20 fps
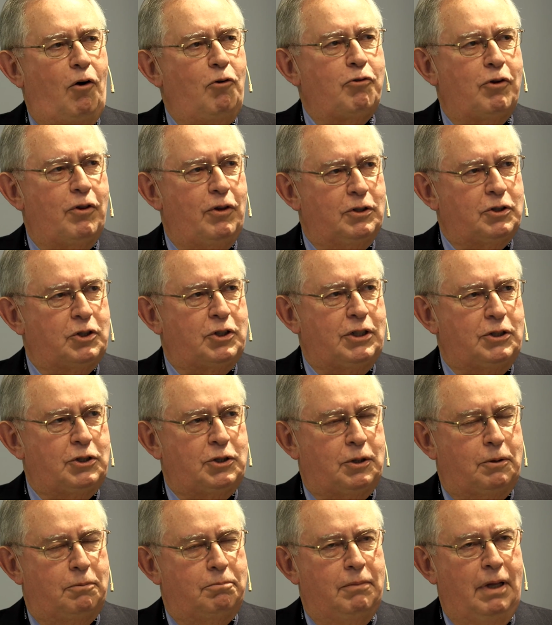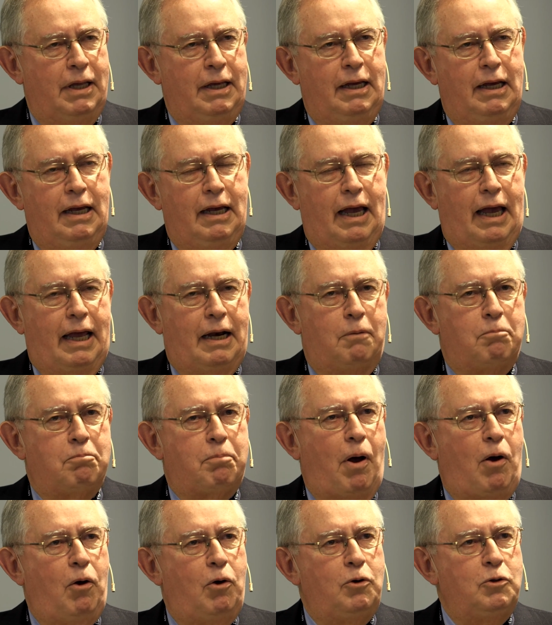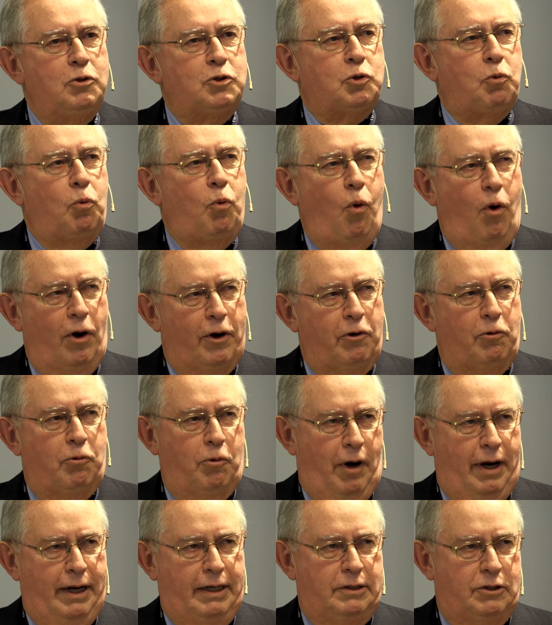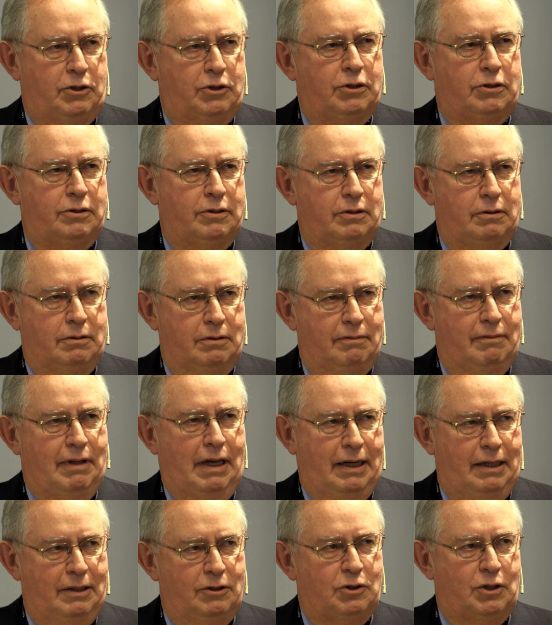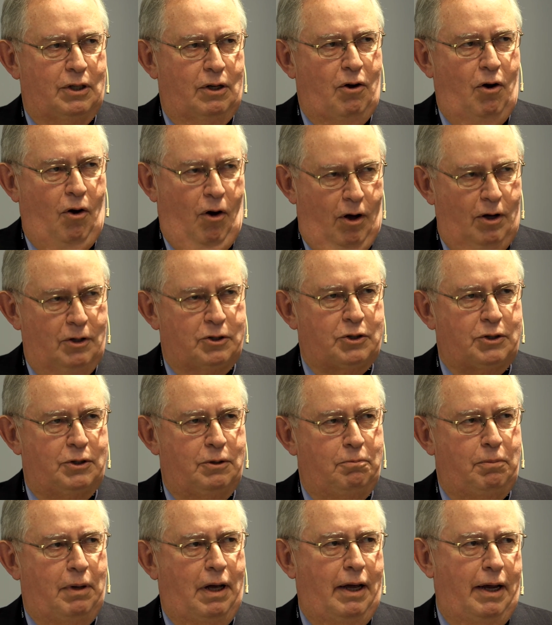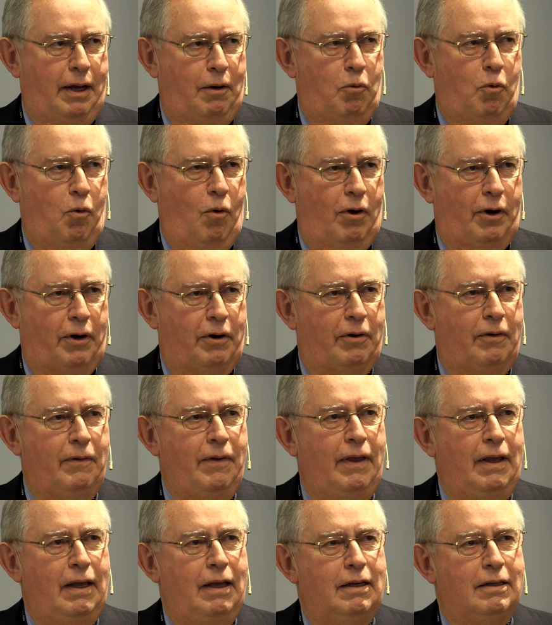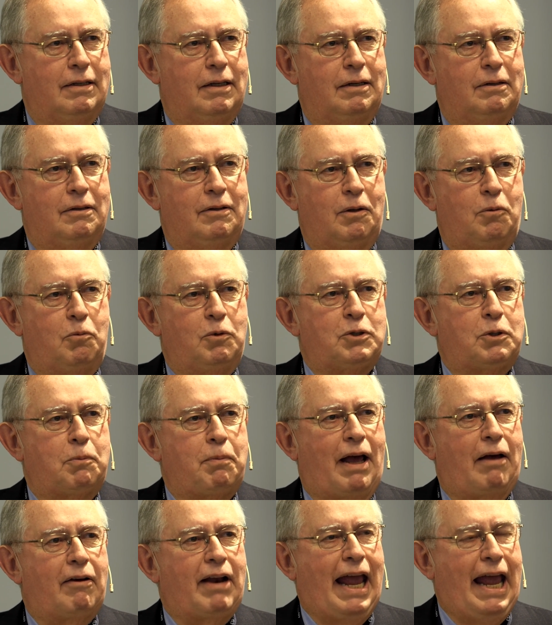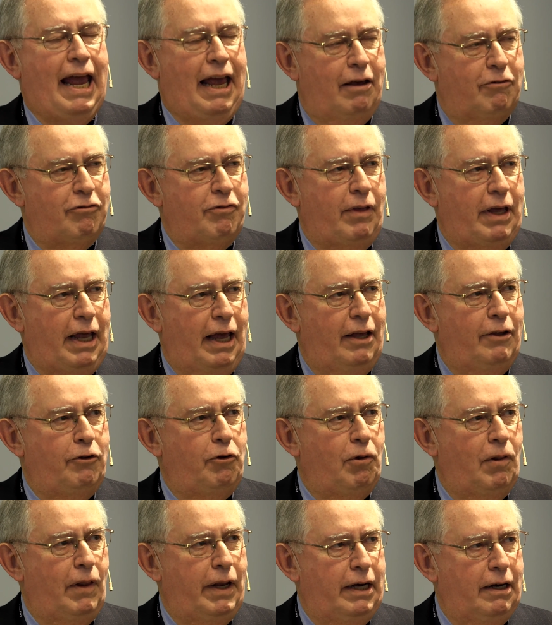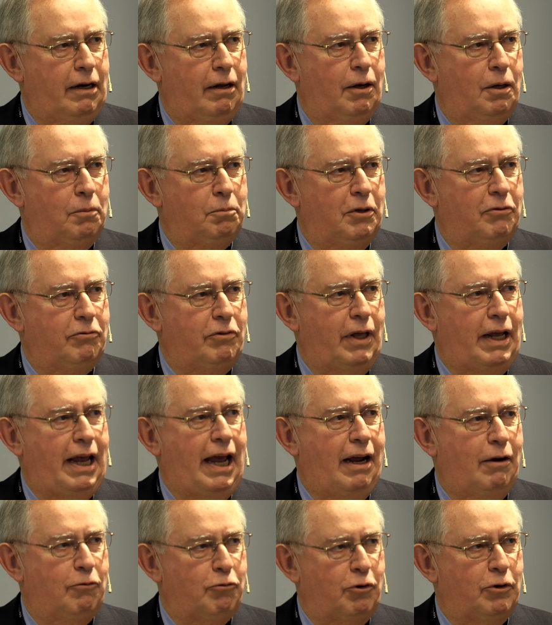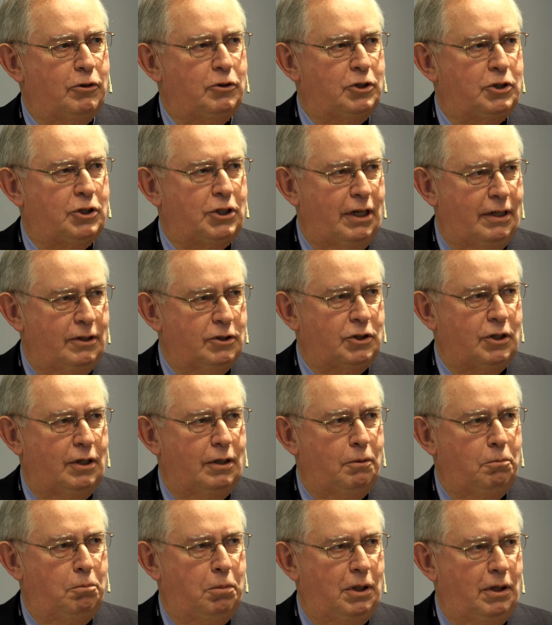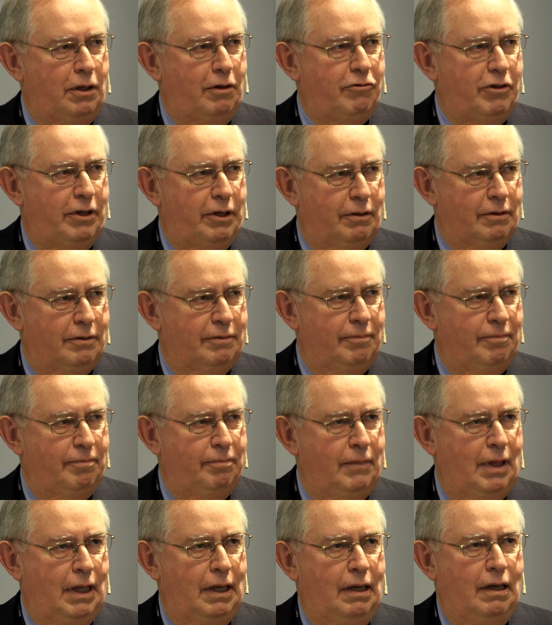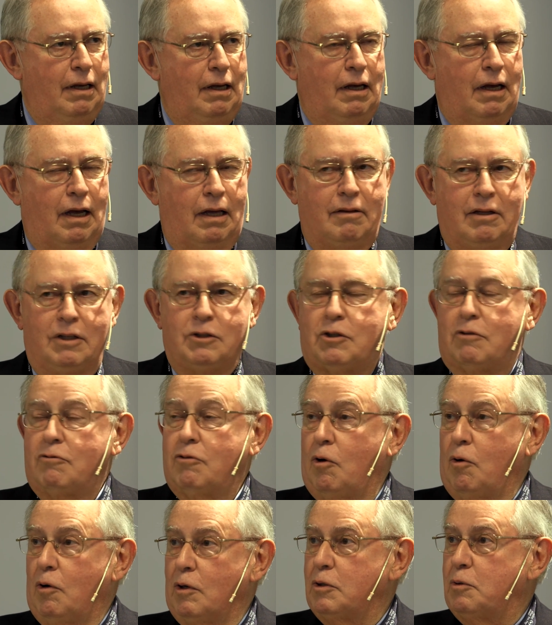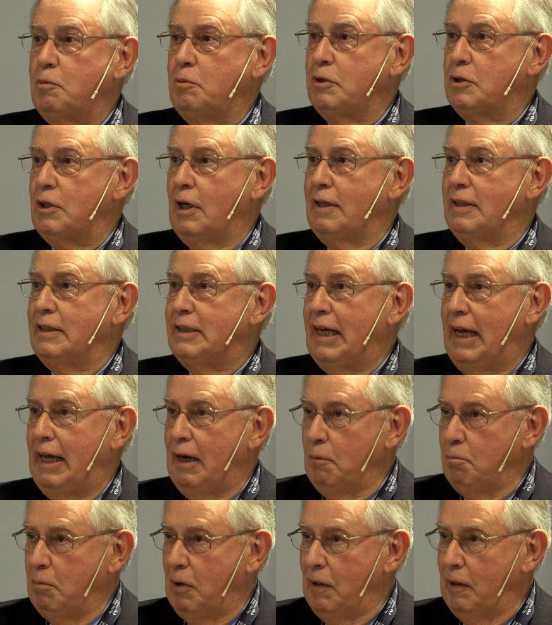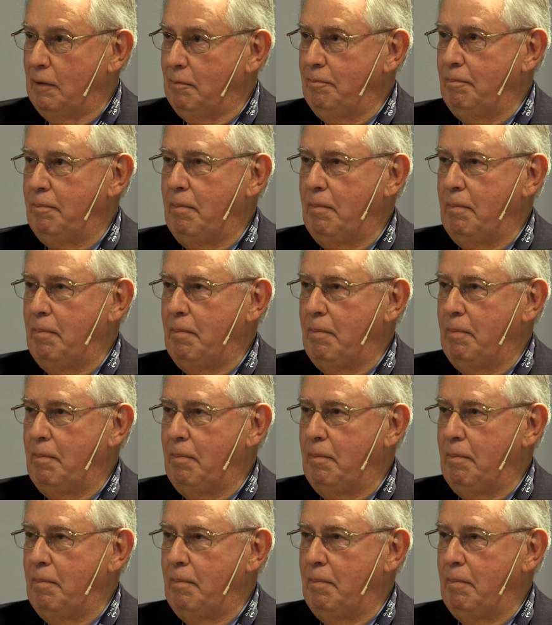over the system and imposed water rates, that is the cost of buying water. There was about half the annual income of the average citizen of Bolivia. And this, of course, was untenable.